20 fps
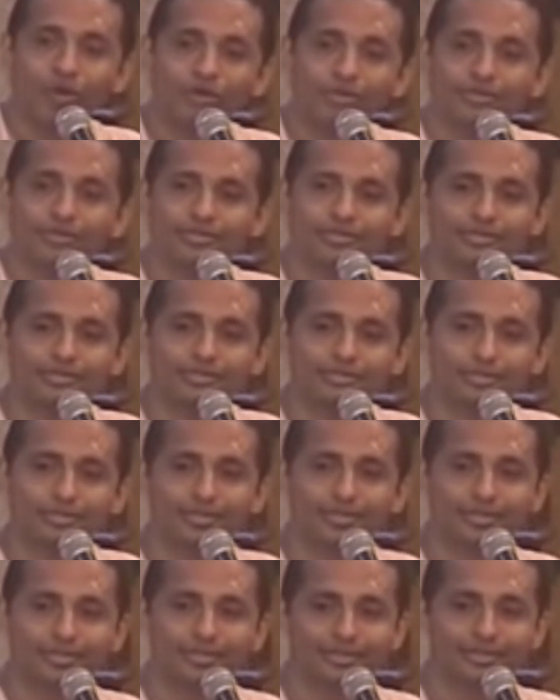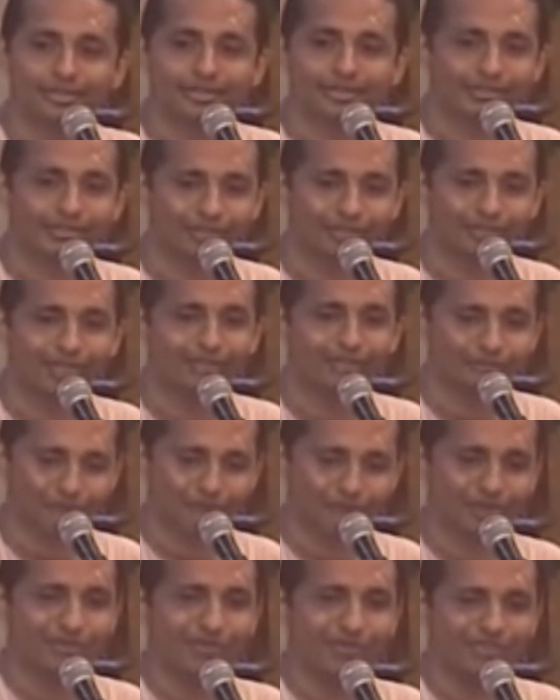brothers. So he
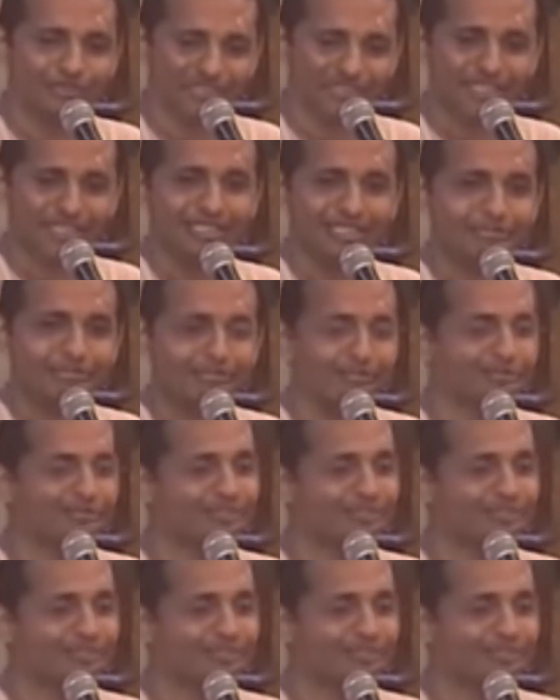wanted to straighten him.